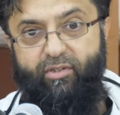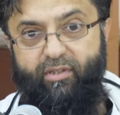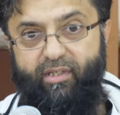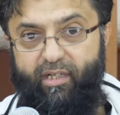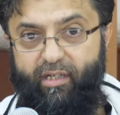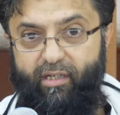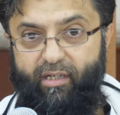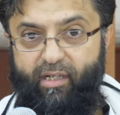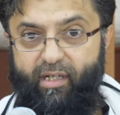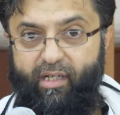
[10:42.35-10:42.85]

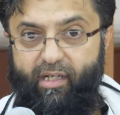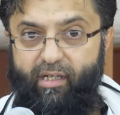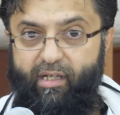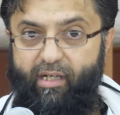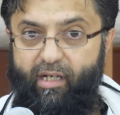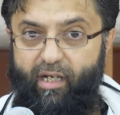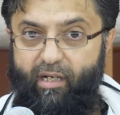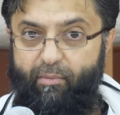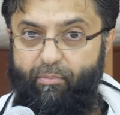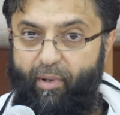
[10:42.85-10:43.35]
the
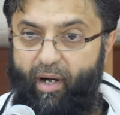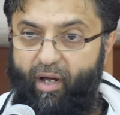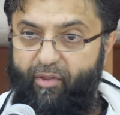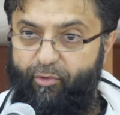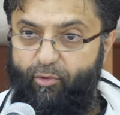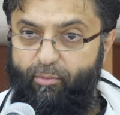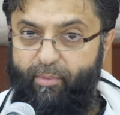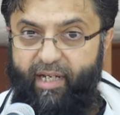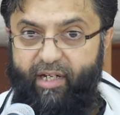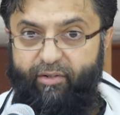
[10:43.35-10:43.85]
Uh,
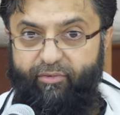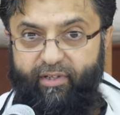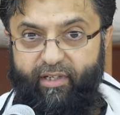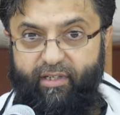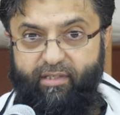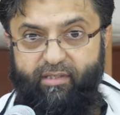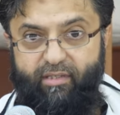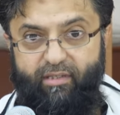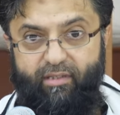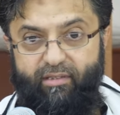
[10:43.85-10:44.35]
bathroom
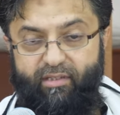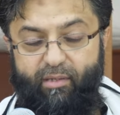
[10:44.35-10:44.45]
areas,